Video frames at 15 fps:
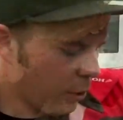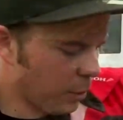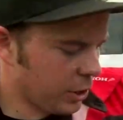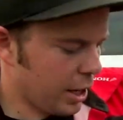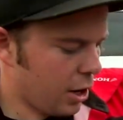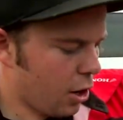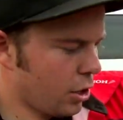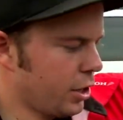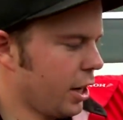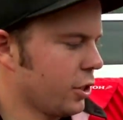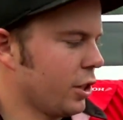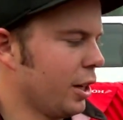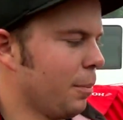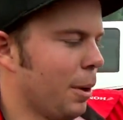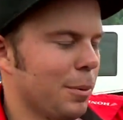I almost had a hard time
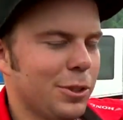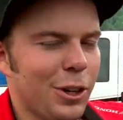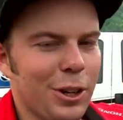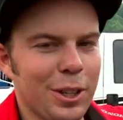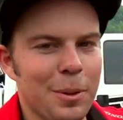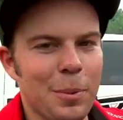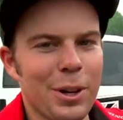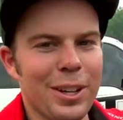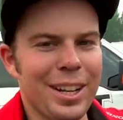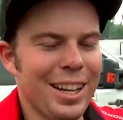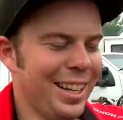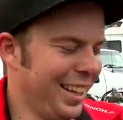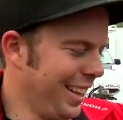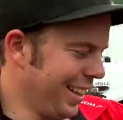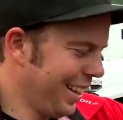kind of bump starting in the mud.
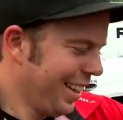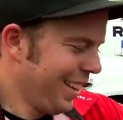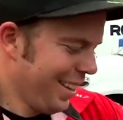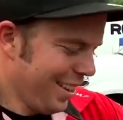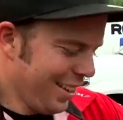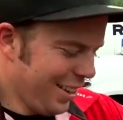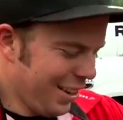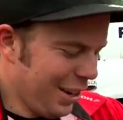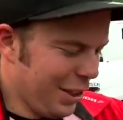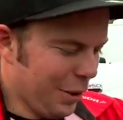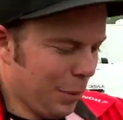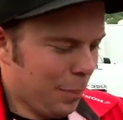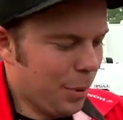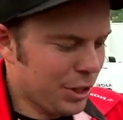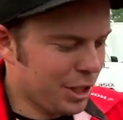And then
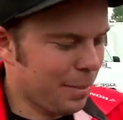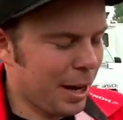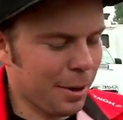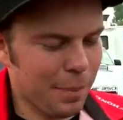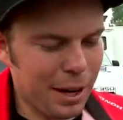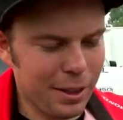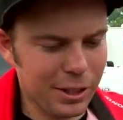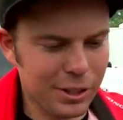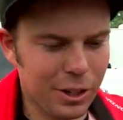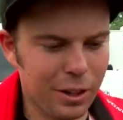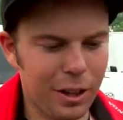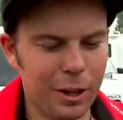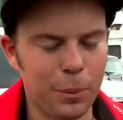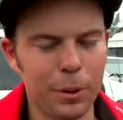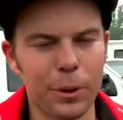we pushed it back behind the
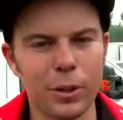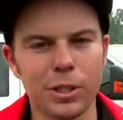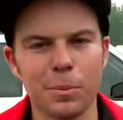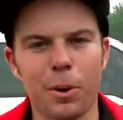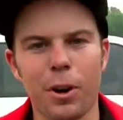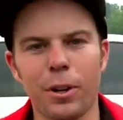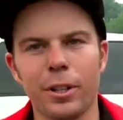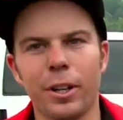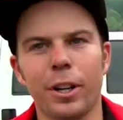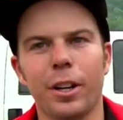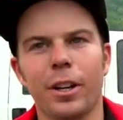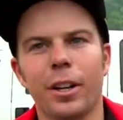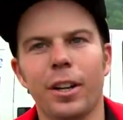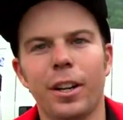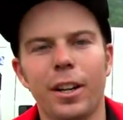start line where there's some hard dirt,
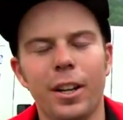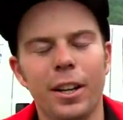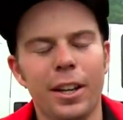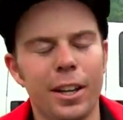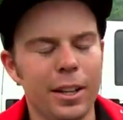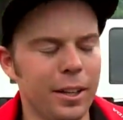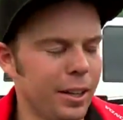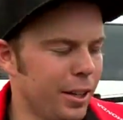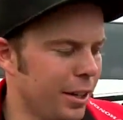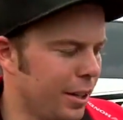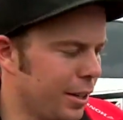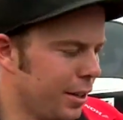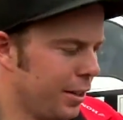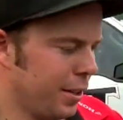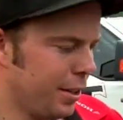and uh,
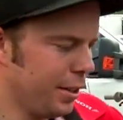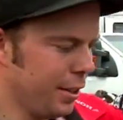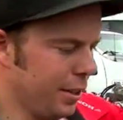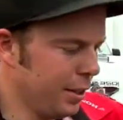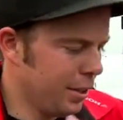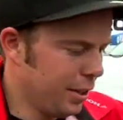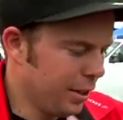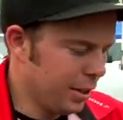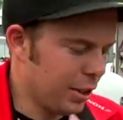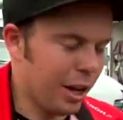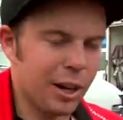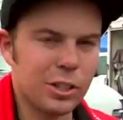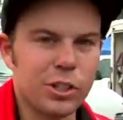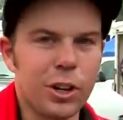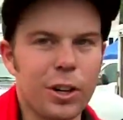
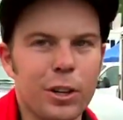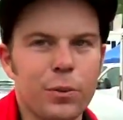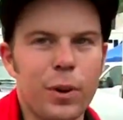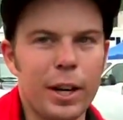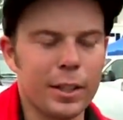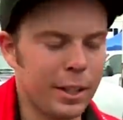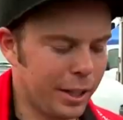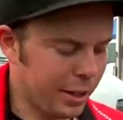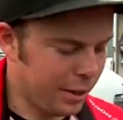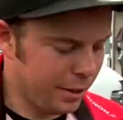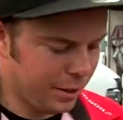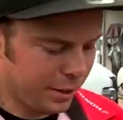got started finally.